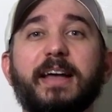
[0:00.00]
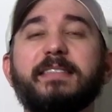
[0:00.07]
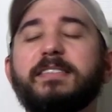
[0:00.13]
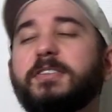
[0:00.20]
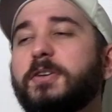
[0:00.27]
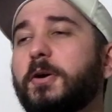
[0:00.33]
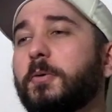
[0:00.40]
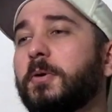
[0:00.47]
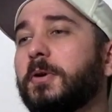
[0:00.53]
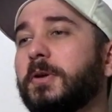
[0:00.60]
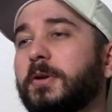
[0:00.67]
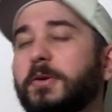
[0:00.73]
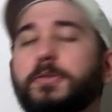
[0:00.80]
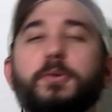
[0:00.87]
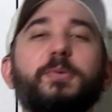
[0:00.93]
And
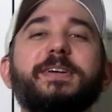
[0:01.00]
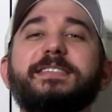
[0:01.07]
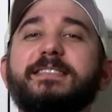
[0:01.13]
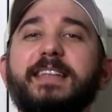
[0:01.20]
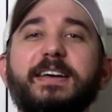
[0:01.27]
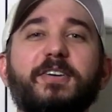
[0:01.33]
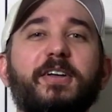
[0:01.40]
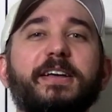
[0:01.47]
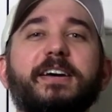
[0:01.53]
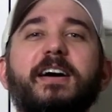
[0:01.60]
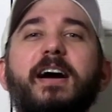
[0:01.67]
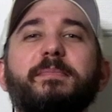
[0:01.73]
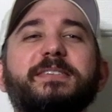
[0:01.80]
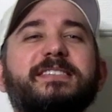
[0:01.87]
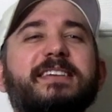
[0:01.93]
the reason they call it
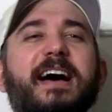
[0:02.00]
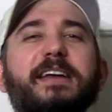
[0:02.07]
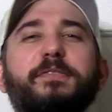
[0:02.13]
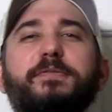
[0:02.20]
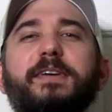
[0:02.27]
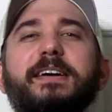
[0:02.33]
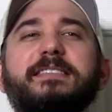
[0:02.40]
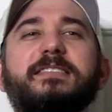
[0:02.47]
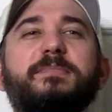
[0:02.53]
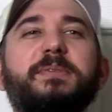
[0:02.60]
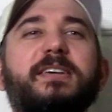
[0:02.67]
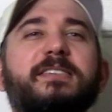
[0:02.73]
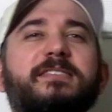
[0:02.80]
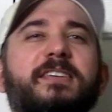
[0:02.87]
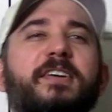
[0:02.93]
Common Side Effects is
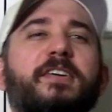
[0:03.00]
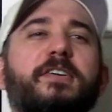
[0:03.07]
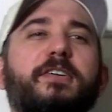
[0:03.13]
because